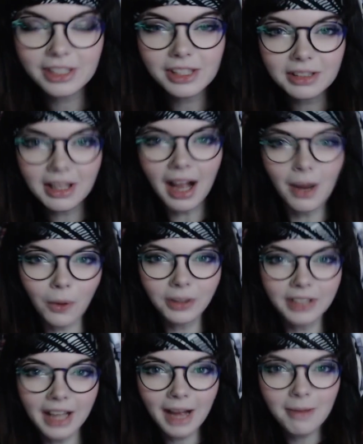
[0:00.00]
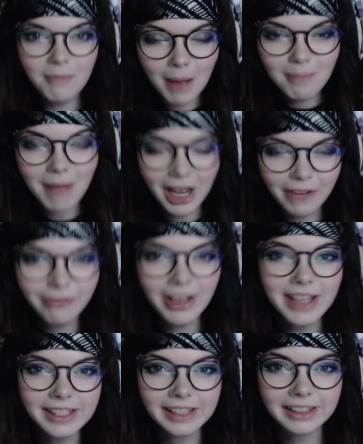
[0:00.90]
I'm
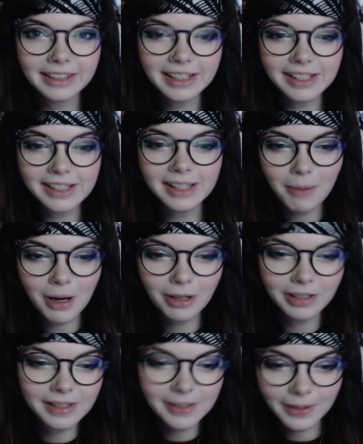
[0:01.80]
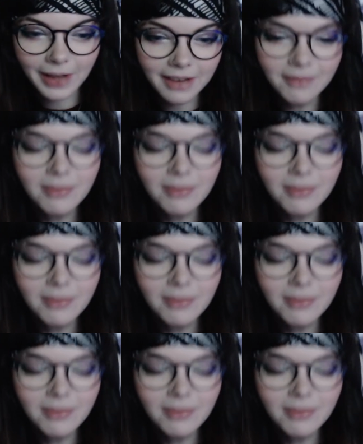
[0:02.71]
manifesting his appearance, okay?